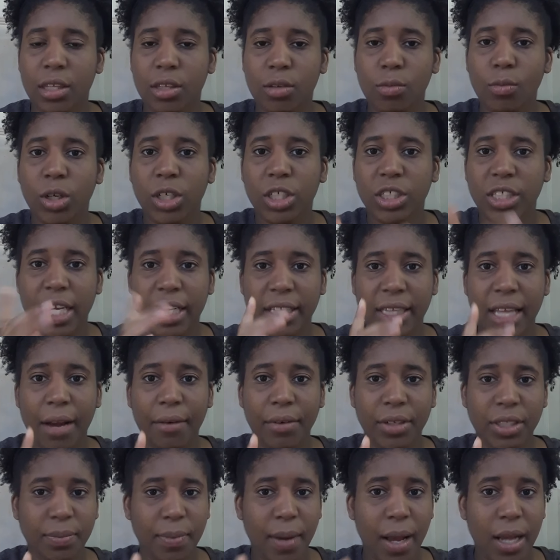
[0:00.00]
want to take that
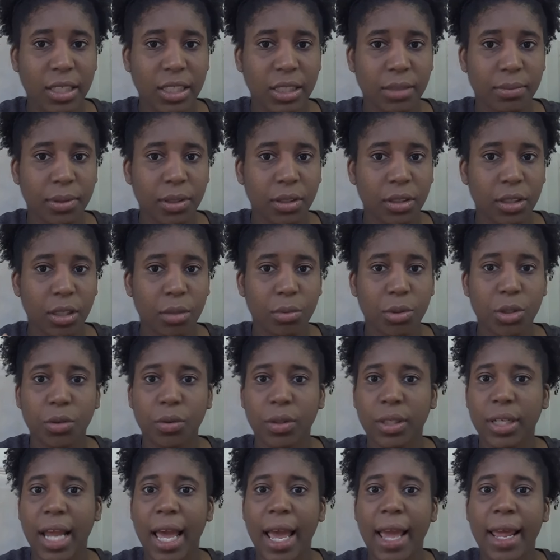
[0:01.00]
responsibility of
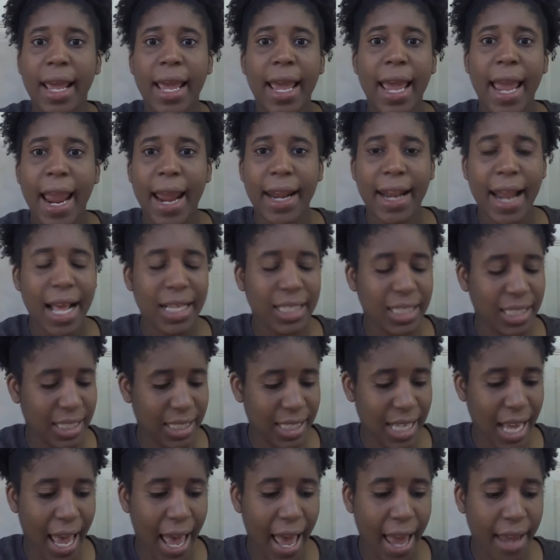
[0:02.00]
doing that. And that's
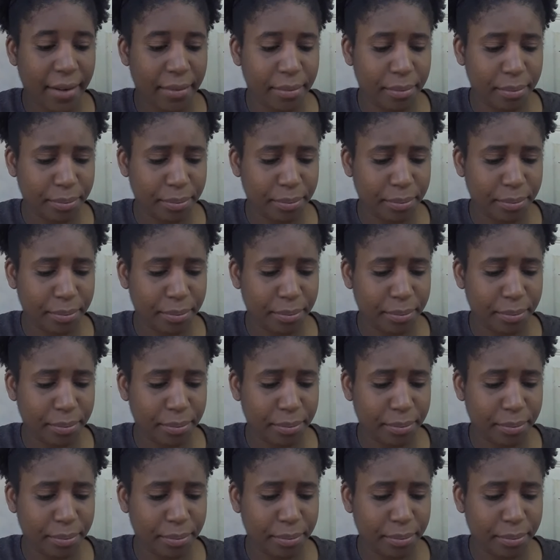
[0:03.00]
sad.